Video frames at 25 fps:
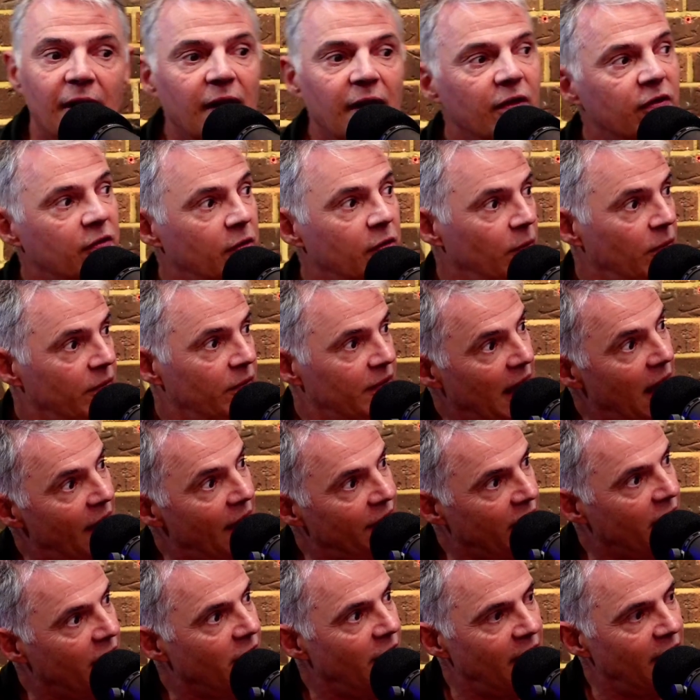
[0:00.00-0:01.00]
to the
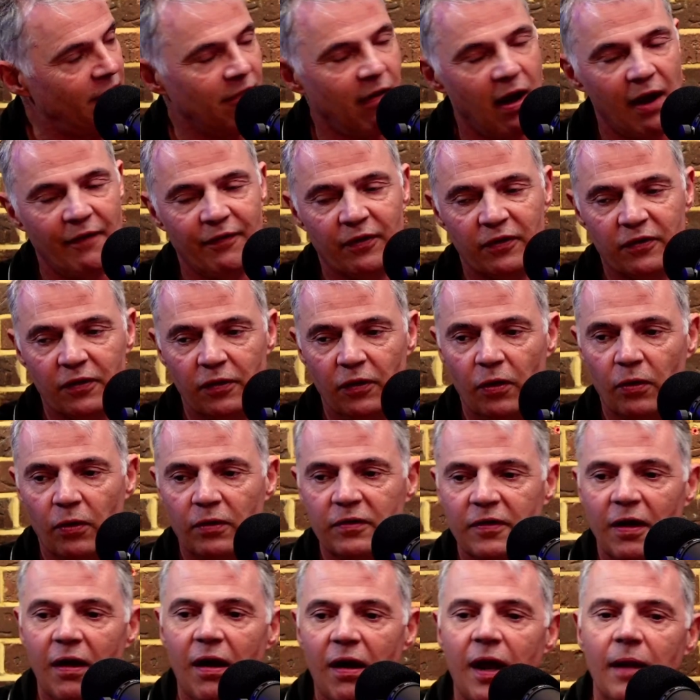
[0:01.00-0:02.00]
other great rival to the New York
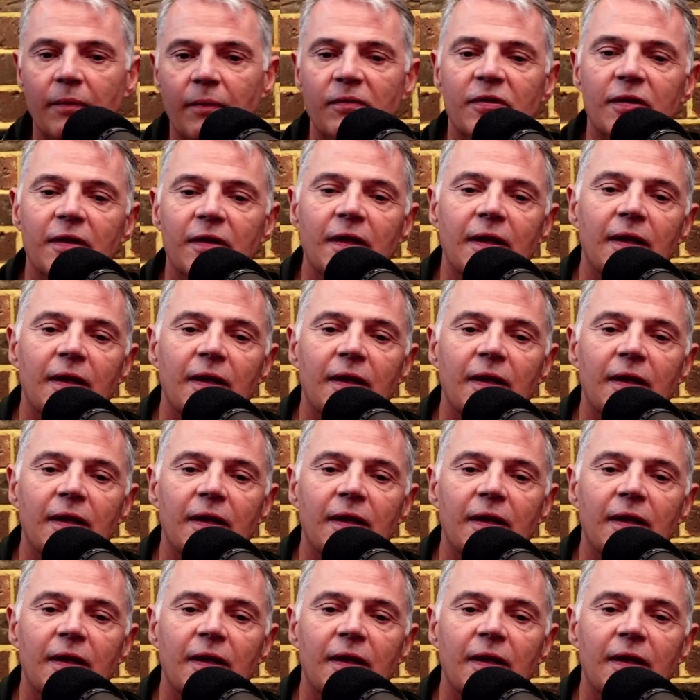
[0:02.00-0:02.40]
Times,